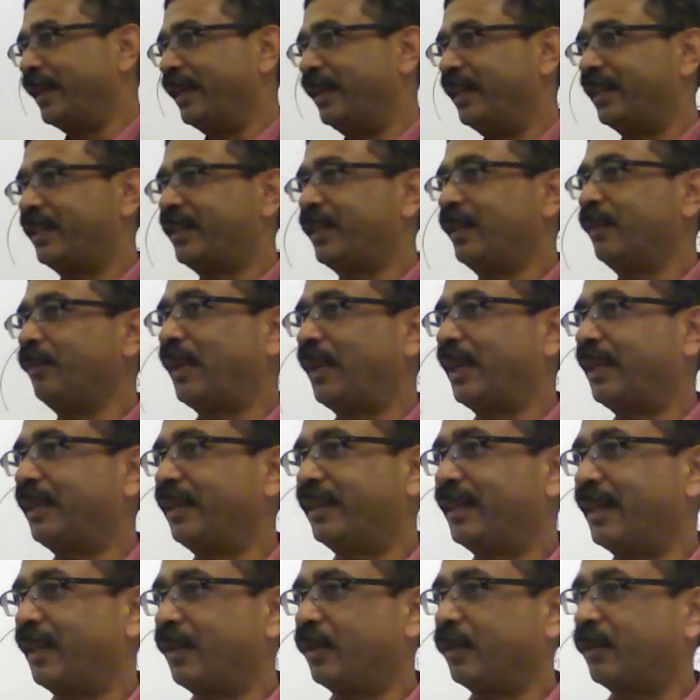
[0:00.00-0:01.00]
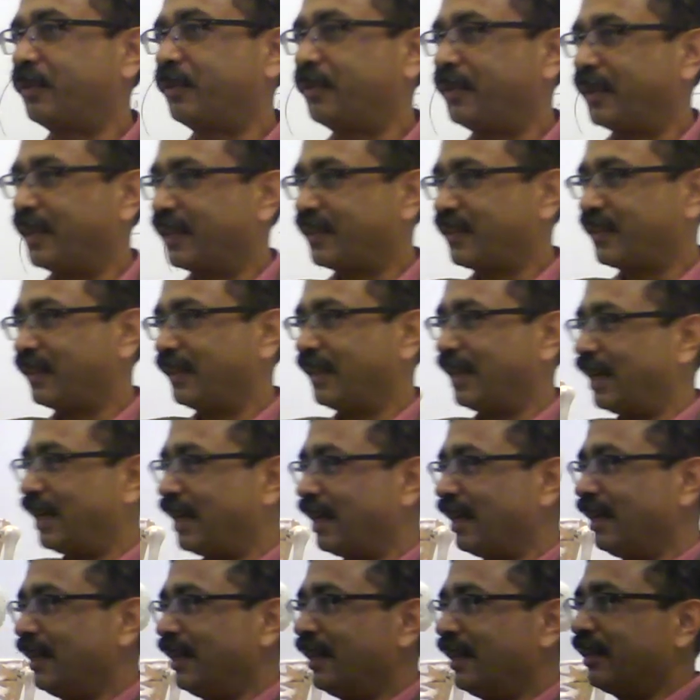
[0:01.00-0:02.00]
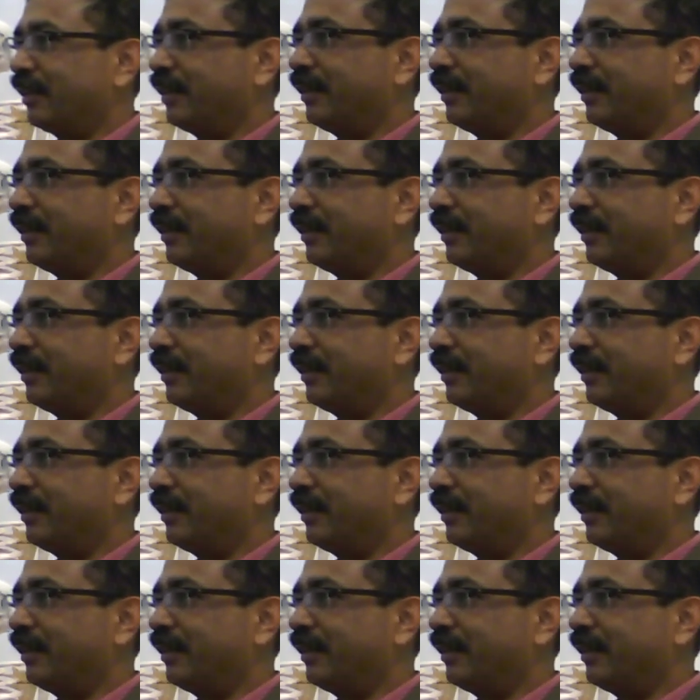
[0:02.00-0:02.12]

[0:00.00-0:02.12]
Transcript: radiation, but it cannot fix the